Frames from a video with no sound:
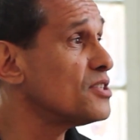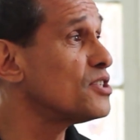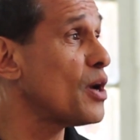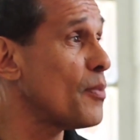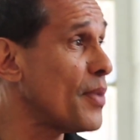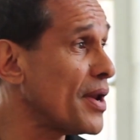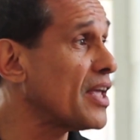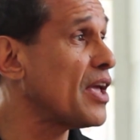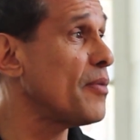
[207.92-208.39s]

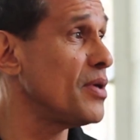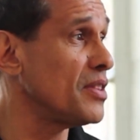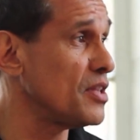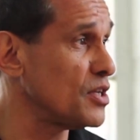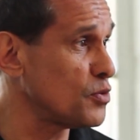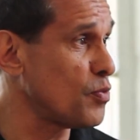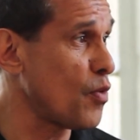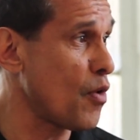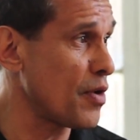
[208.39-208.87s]
Somebody came in
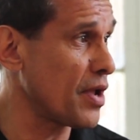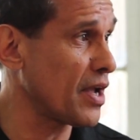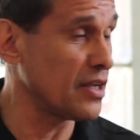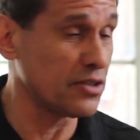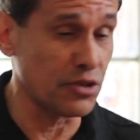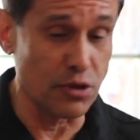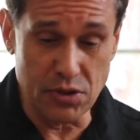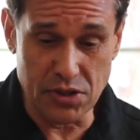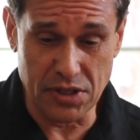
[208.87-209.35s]
this morning. I
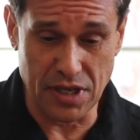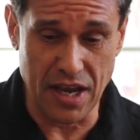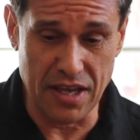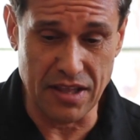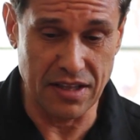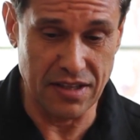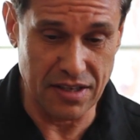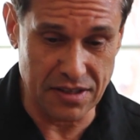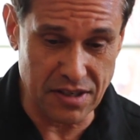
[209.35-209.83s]
should say
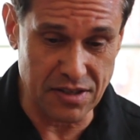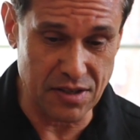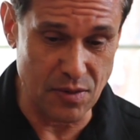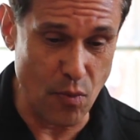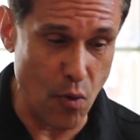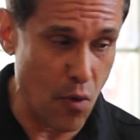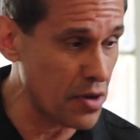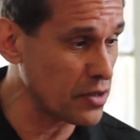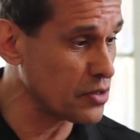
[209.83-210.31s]
that this is the
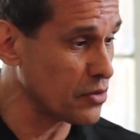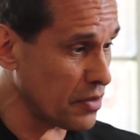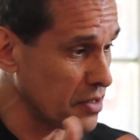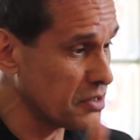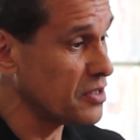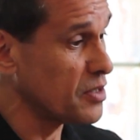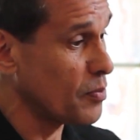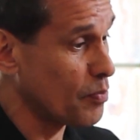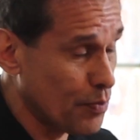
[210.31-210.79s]
morning, so
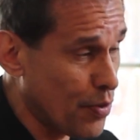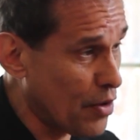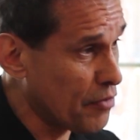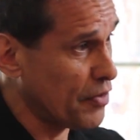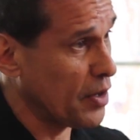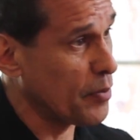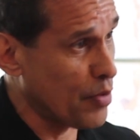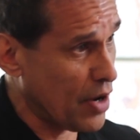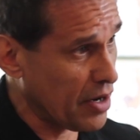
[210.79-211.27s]
this is a
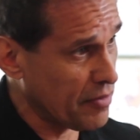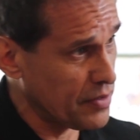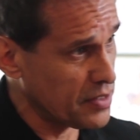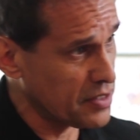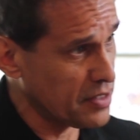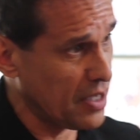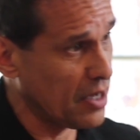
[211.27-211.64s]
perfect breakfast